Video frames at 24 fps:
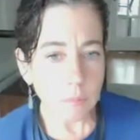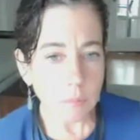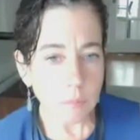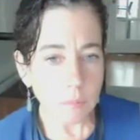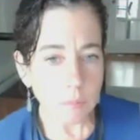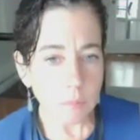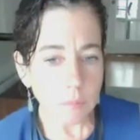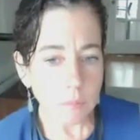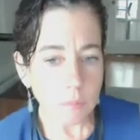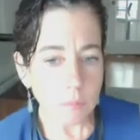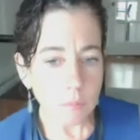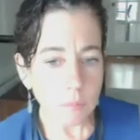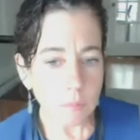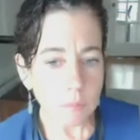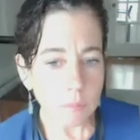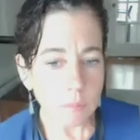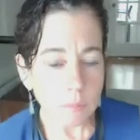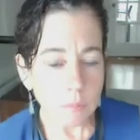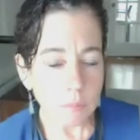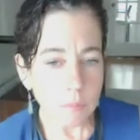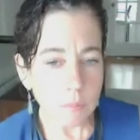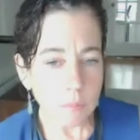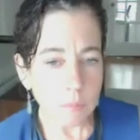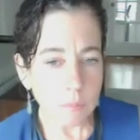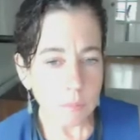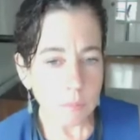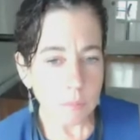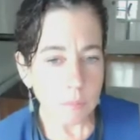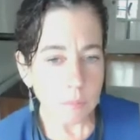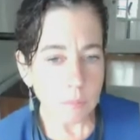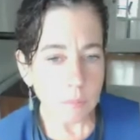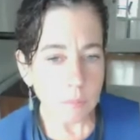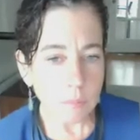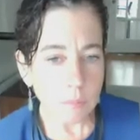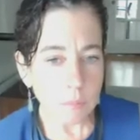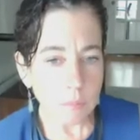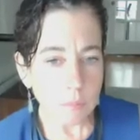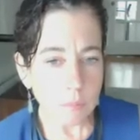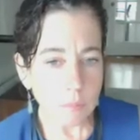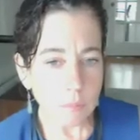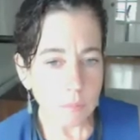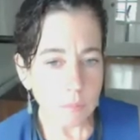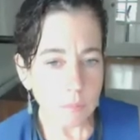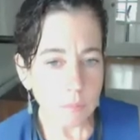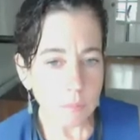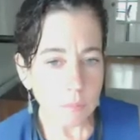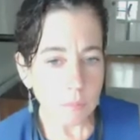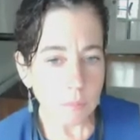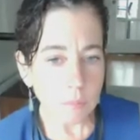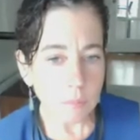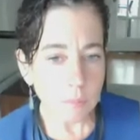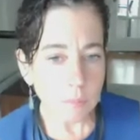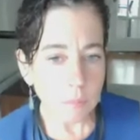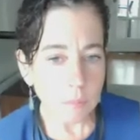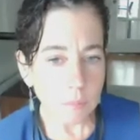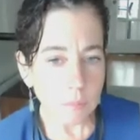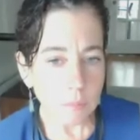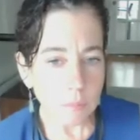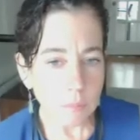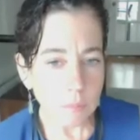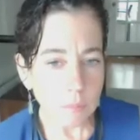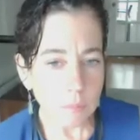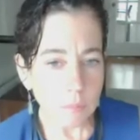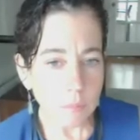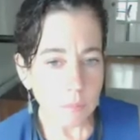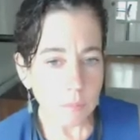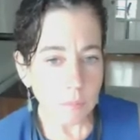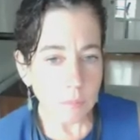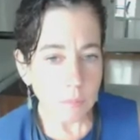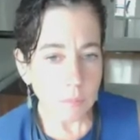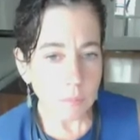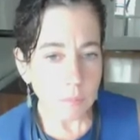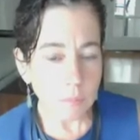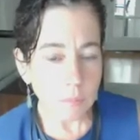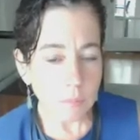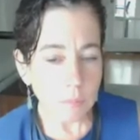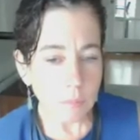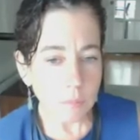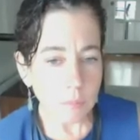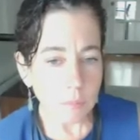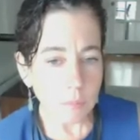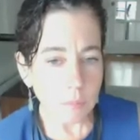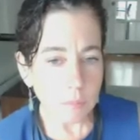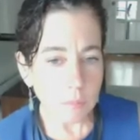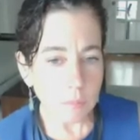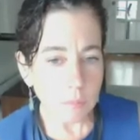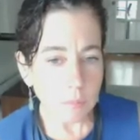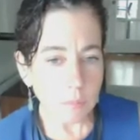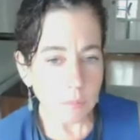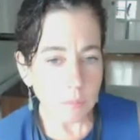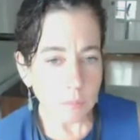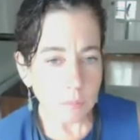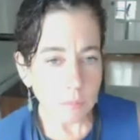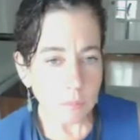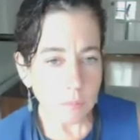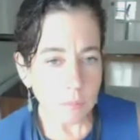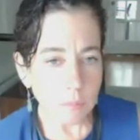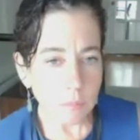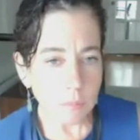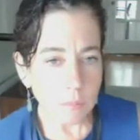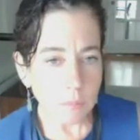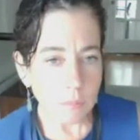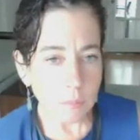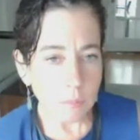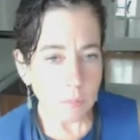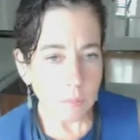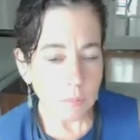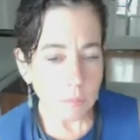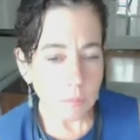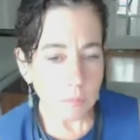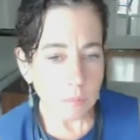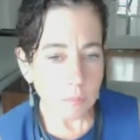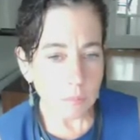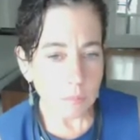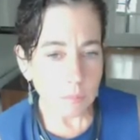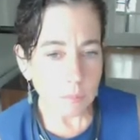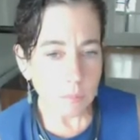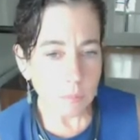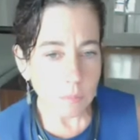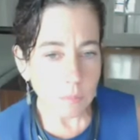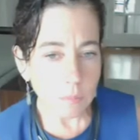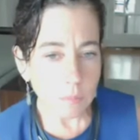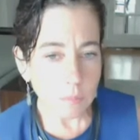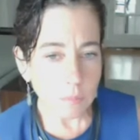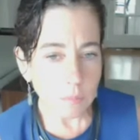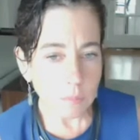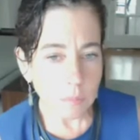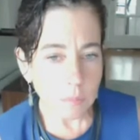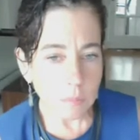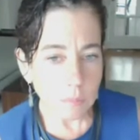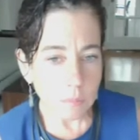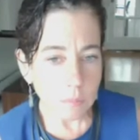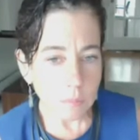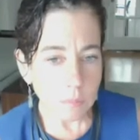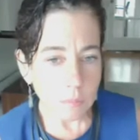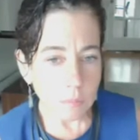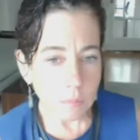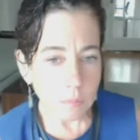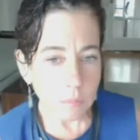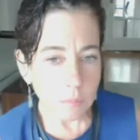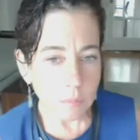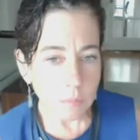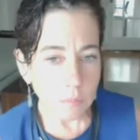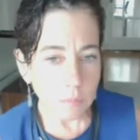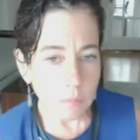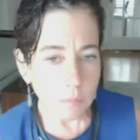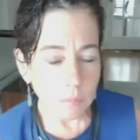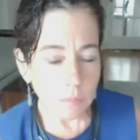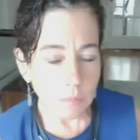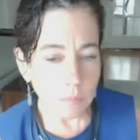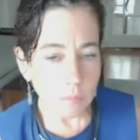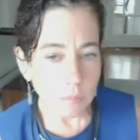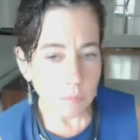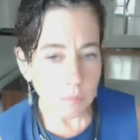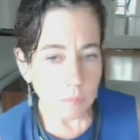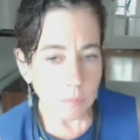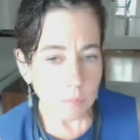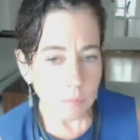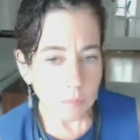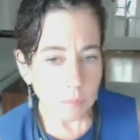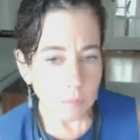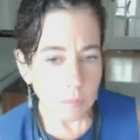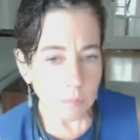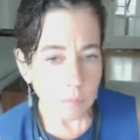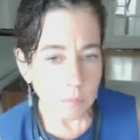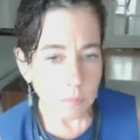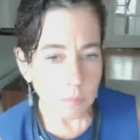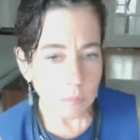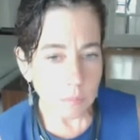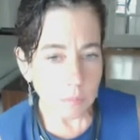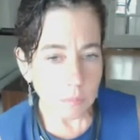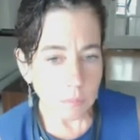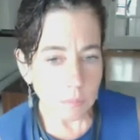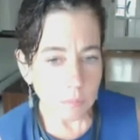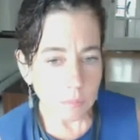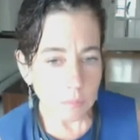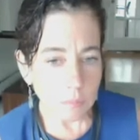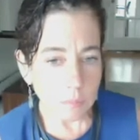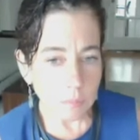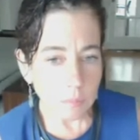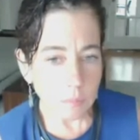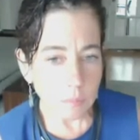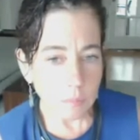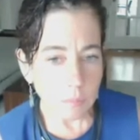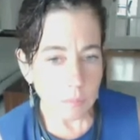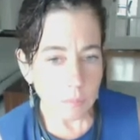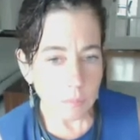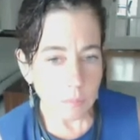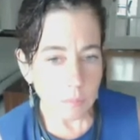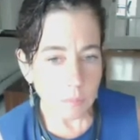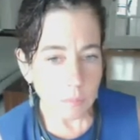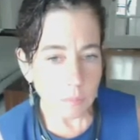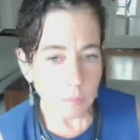The person shown says nothing.